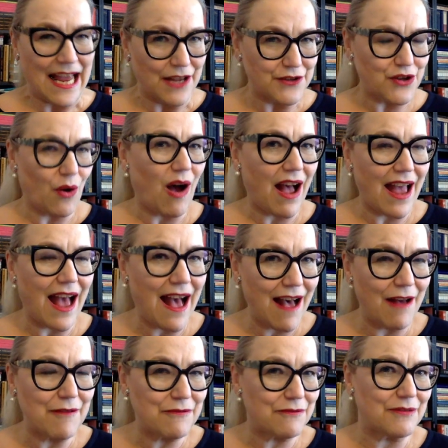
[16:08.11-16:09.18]
So I
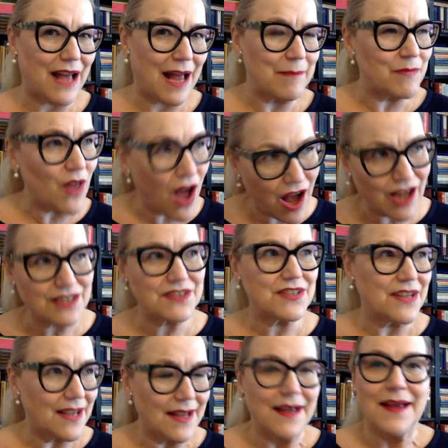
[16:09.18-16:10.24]
have I'm not
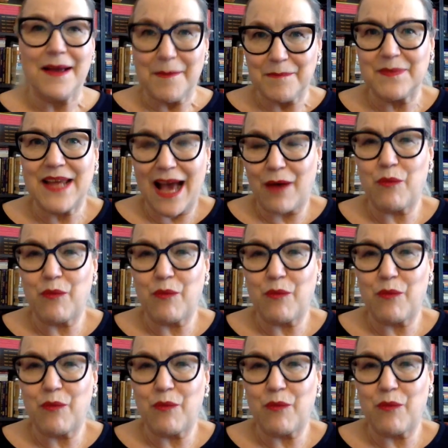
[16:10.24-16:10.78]
yeah,